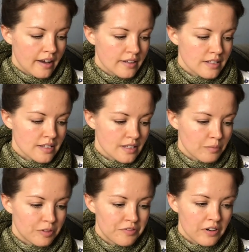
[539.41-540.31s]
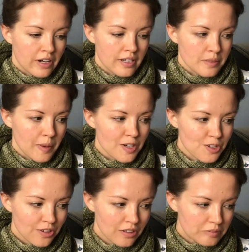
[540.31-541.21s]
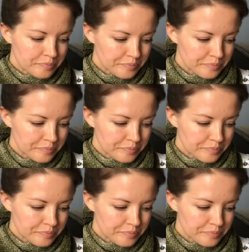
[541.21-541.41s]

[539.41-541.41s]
to someone very special.